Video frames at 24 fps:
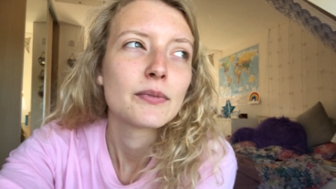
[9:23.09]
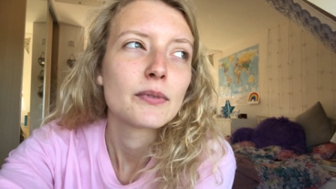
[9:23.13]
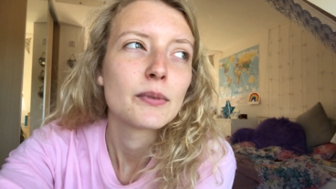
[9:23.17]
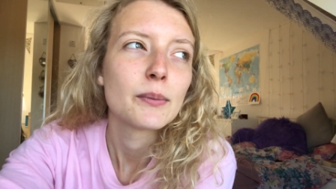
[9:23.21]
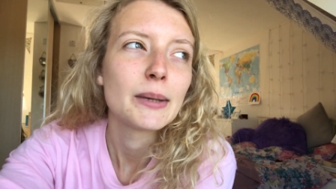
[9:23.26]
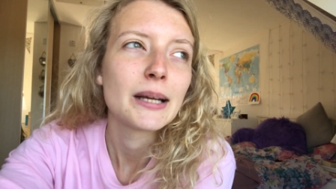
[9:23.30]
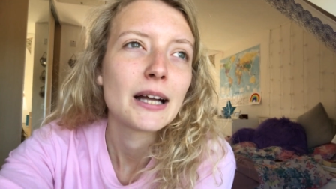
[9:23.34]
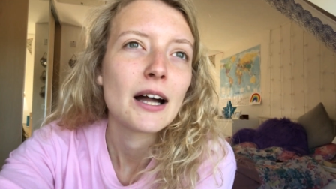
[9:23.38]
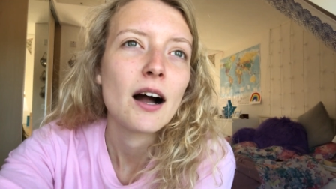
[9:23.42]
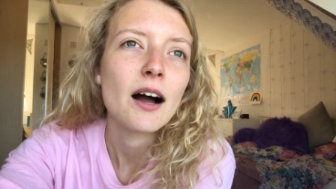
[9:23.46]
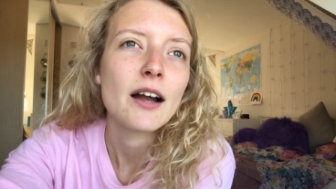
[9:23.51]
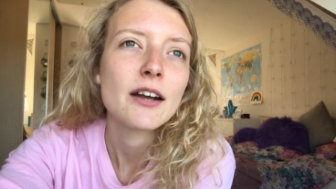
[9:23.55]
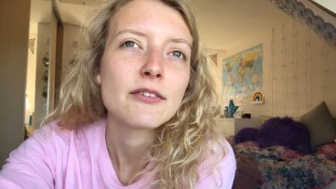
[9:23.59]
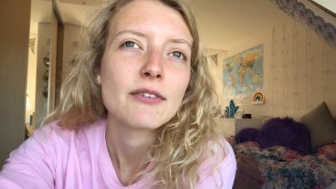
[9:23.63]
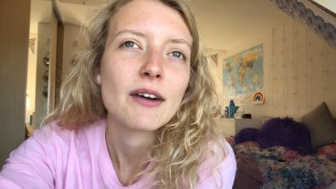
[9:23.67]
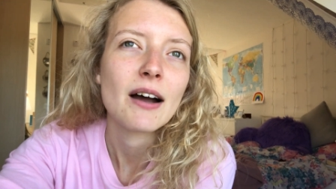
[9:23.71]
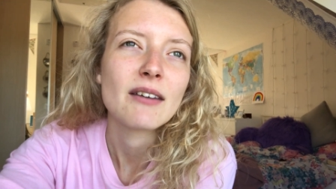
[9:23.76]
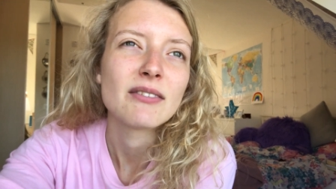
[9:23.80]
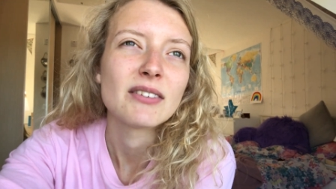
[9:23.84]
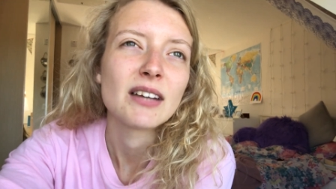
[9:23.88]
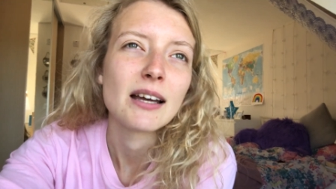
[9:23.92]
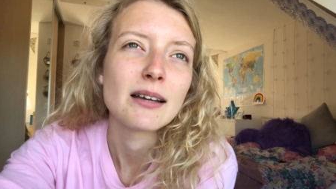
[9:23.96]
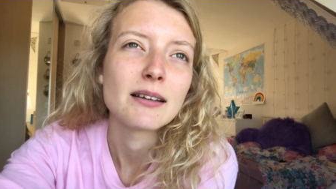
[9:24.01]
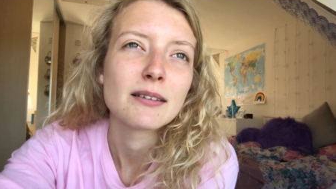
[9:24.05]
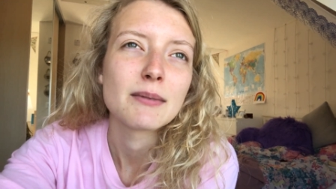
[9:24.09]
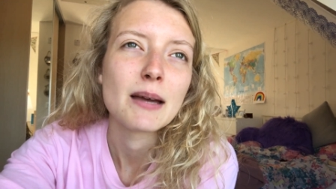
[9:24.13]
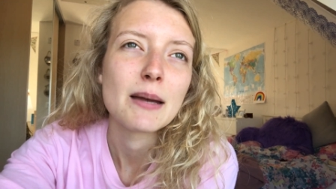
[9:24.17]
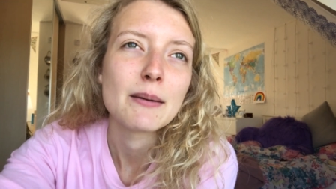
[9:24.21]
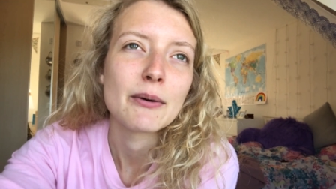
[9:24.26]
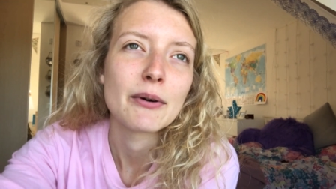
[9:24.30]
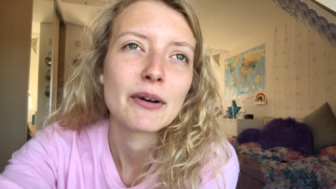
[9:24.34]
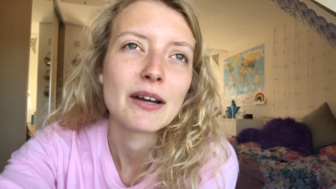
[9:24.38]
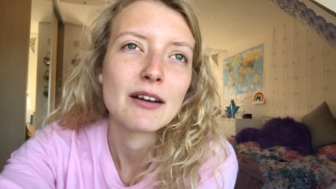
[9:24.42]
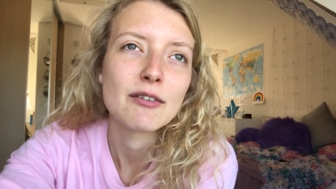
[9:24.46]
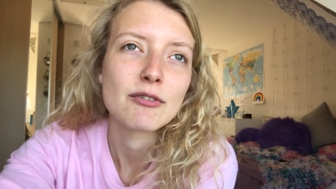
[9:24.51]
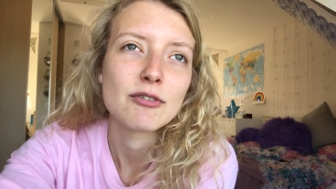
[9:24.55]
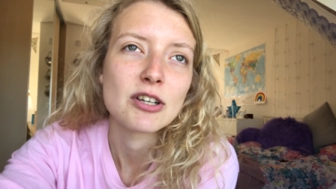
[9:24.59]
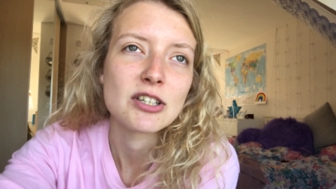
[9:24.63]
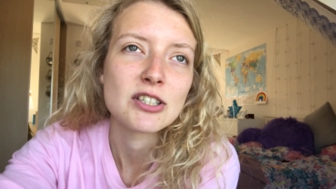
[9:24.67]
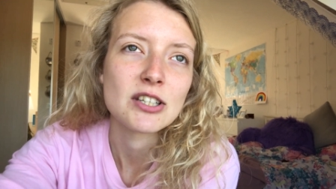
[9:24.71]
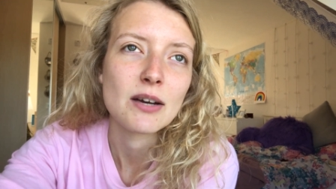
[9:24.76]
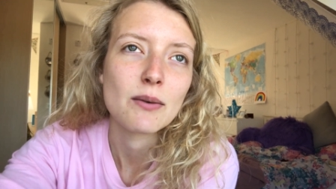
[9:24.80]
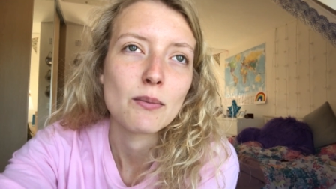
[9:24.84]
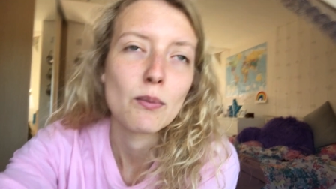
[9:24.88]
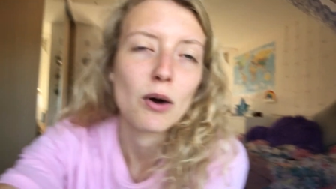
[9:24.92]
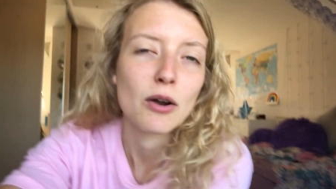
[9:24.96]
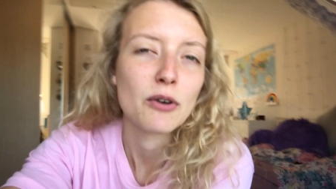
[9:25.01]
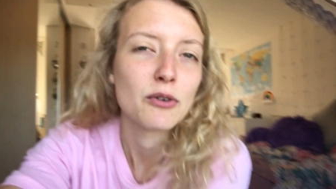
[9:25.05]
we kind of have like maybe on average
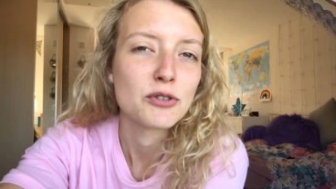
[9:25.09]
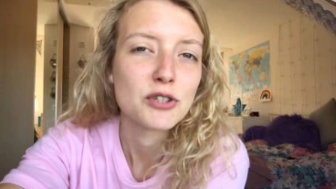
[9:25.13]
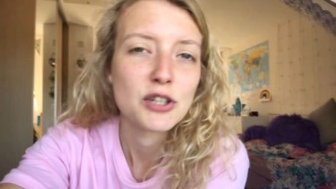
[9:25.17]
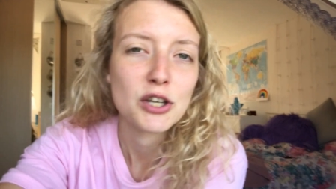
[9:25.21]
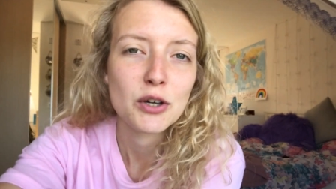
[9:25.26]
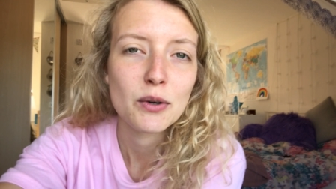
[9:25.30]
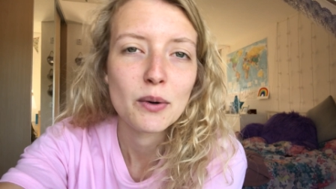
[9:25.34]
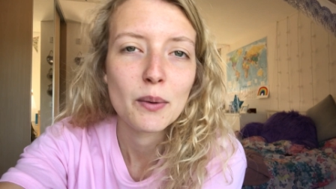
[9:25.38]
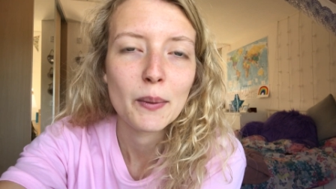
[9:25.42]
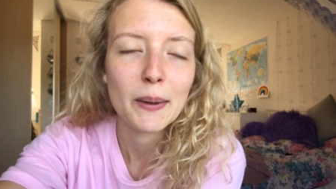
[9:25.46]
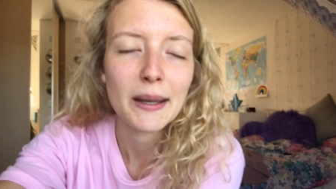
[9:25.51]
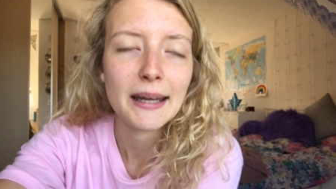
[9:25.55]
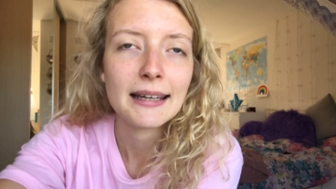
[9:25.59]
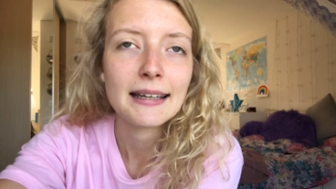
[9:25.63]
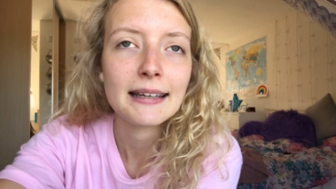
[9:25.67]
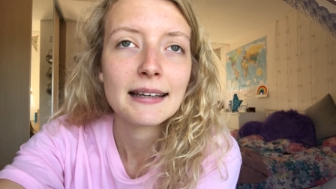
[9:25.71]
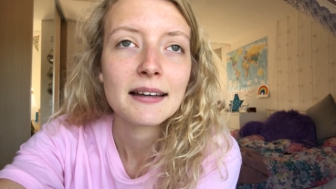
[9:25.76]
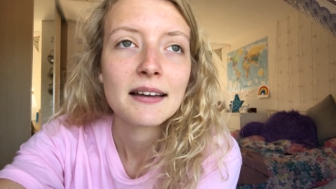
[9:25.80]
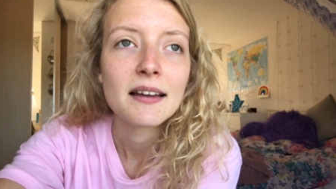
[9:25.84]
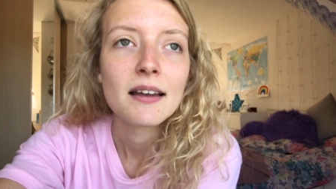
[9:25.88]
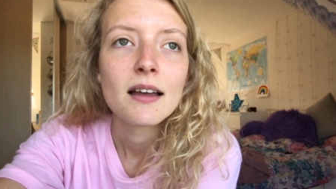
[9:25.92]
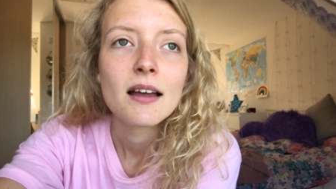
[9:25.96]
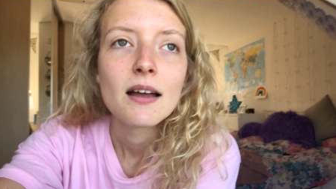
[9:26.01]
like one or two a week